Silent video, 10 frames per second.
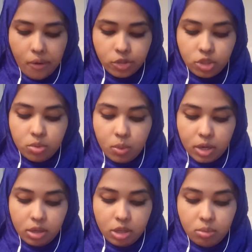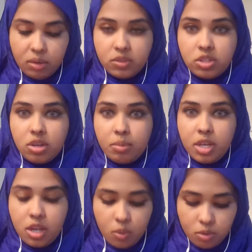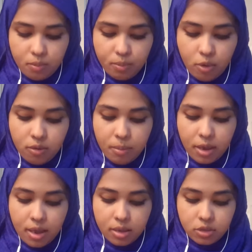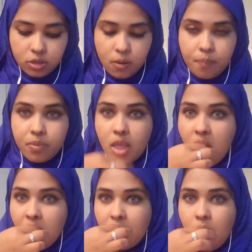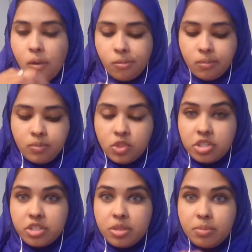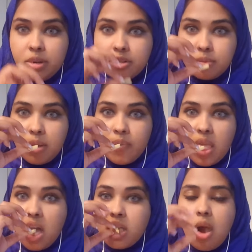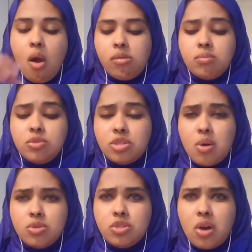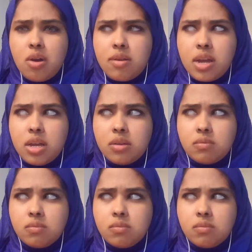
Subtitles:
she would want to kill me if she saw me eating with both of my hands. Such an embarrassment. I'm so sorry.